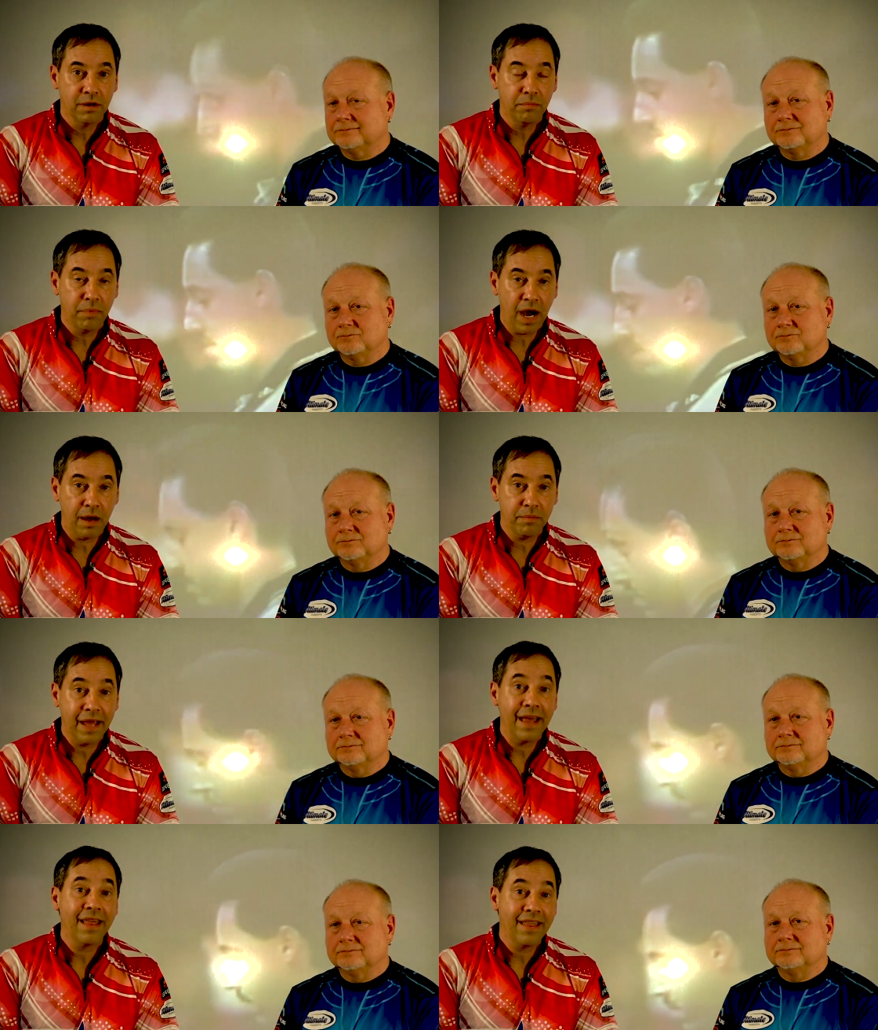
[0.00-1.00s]
Speaker 1: Bob,
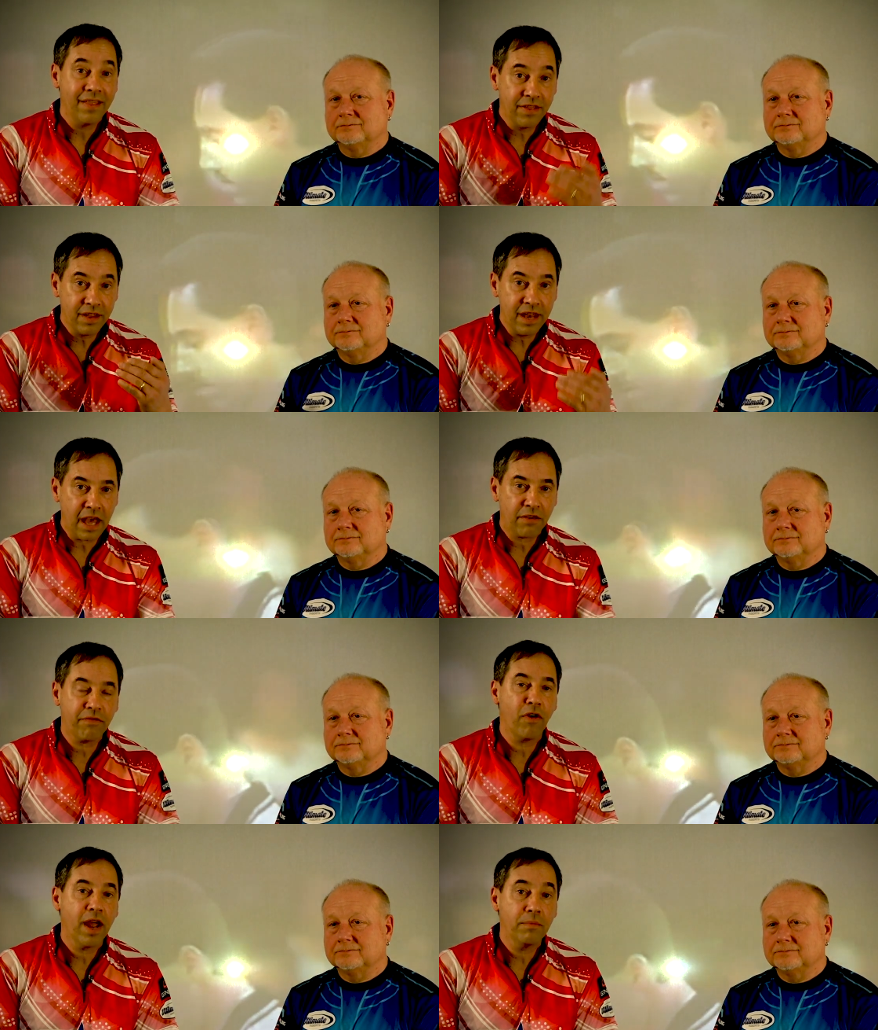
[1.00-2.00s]
the next
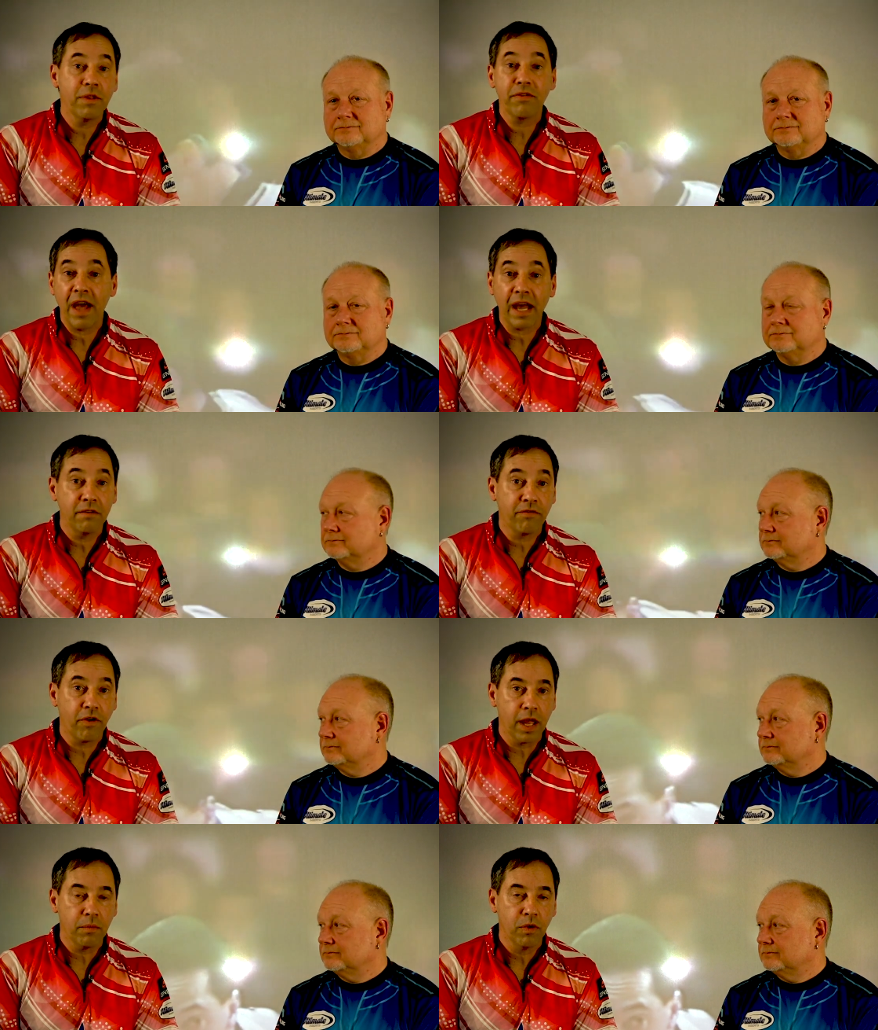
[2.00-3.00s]
frame, the second
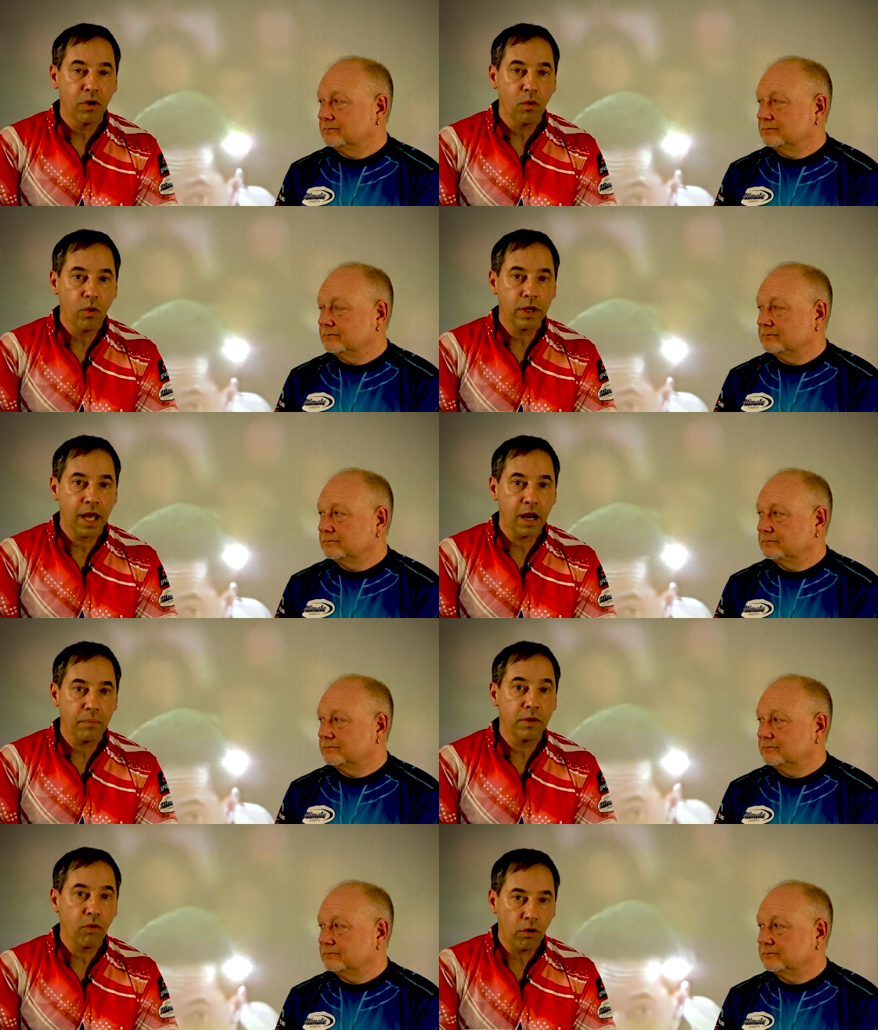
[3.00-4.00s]
frame, would get
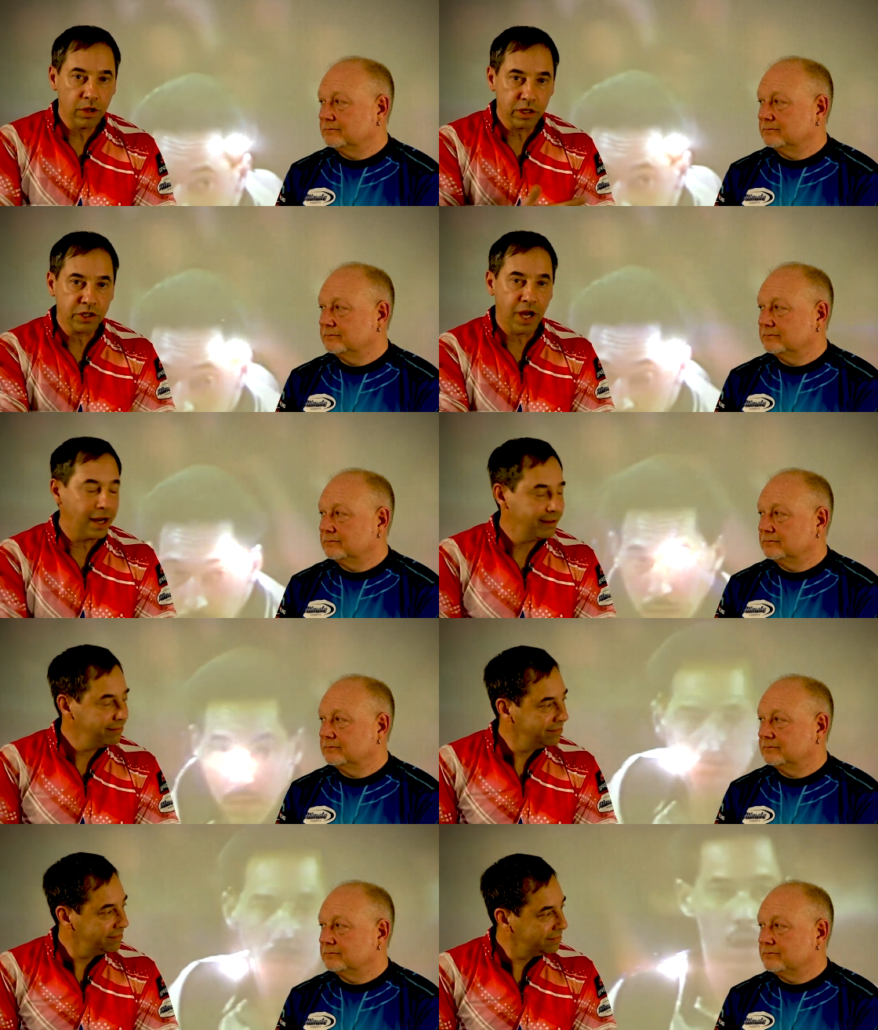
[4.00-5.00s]
up and roll his shot.
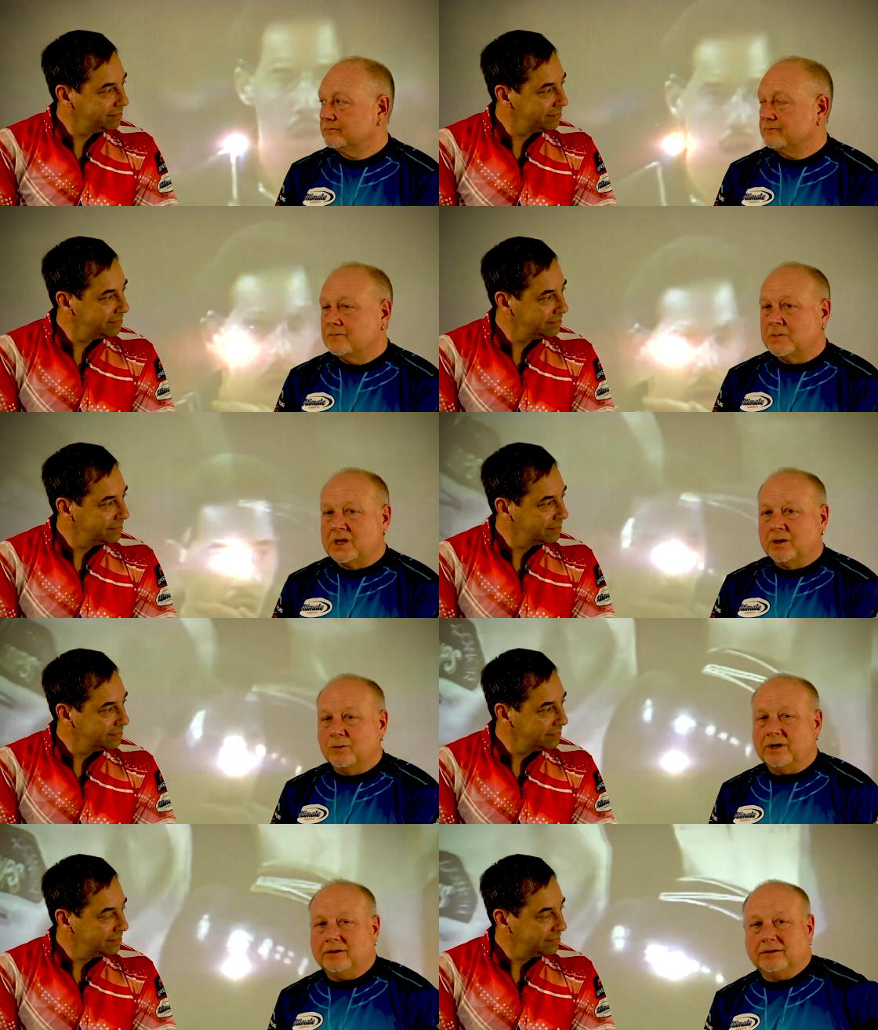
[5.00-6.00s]

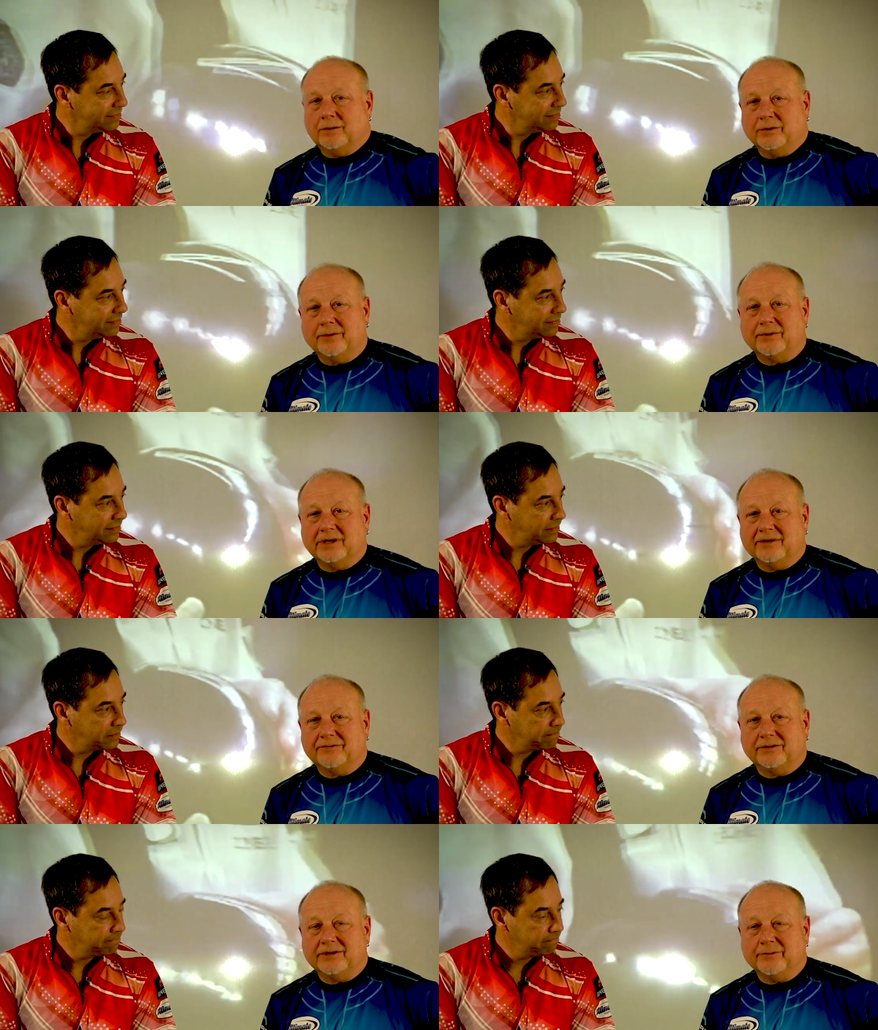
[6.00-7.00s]
Speaker 2: Well, I went up and I
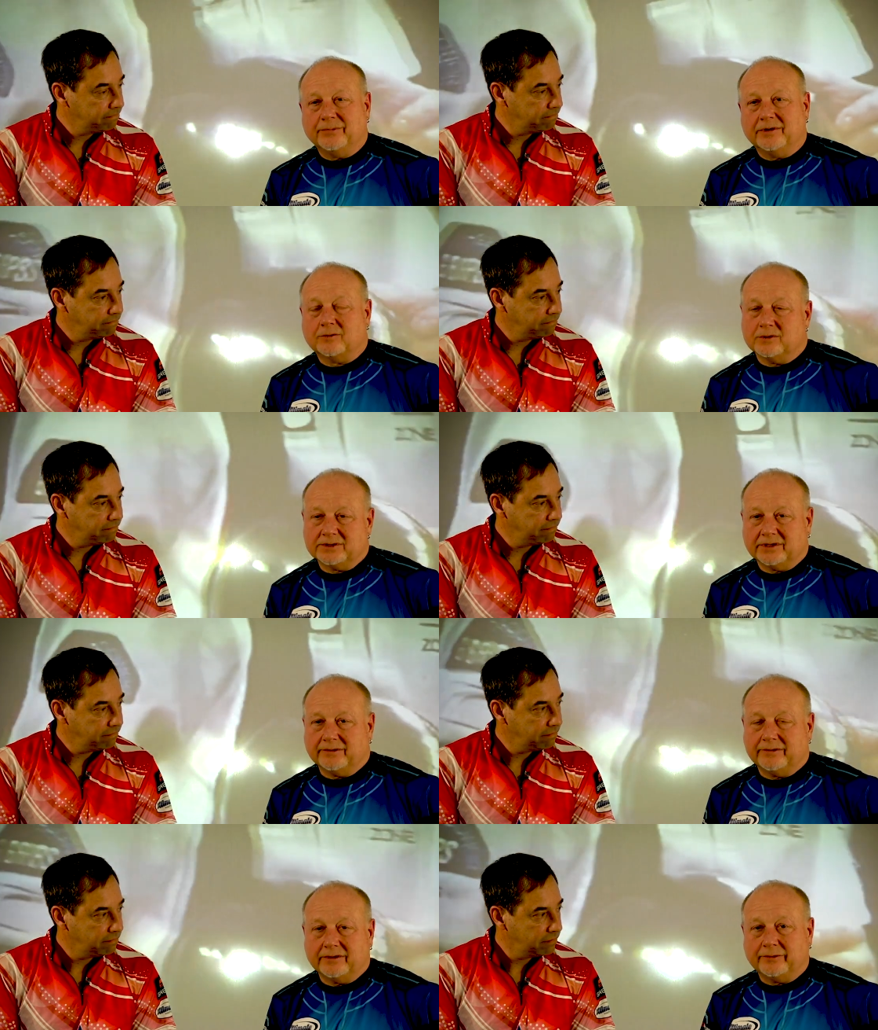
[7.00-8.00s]
left the 10th, and of course I,
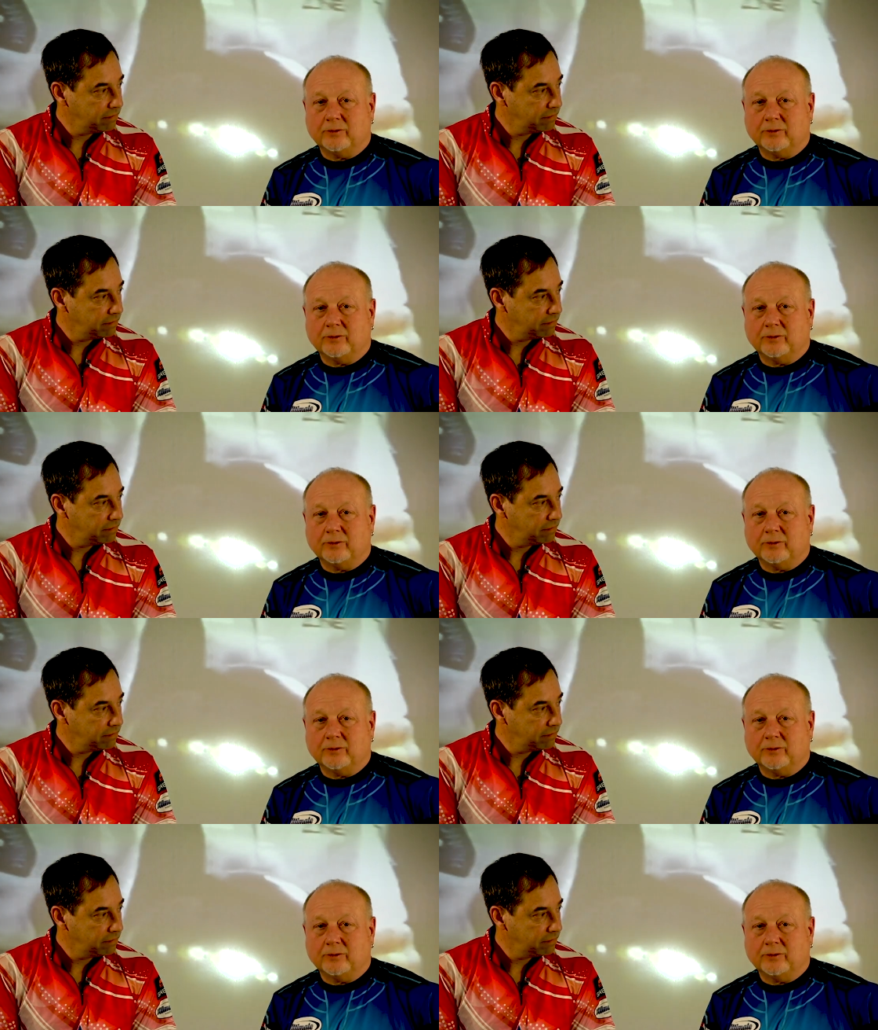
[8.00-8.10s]
I